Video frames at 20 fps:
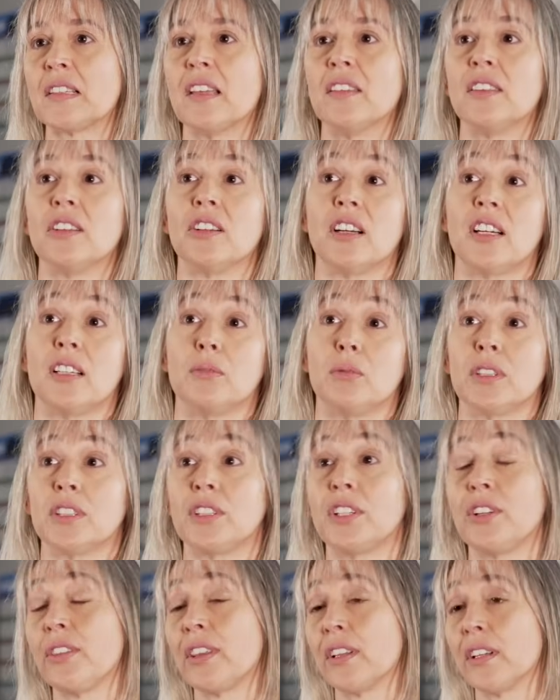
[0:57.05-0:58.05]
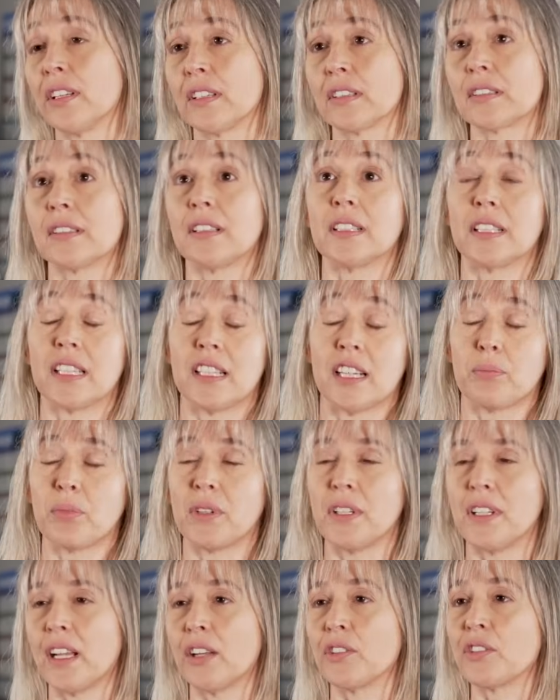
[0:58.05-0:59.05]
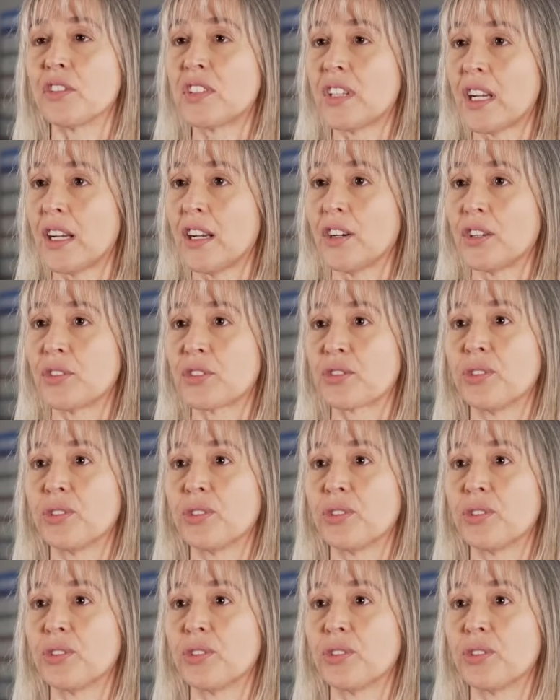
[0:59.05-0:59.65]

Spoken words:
and they're able to do things like get up and down stairs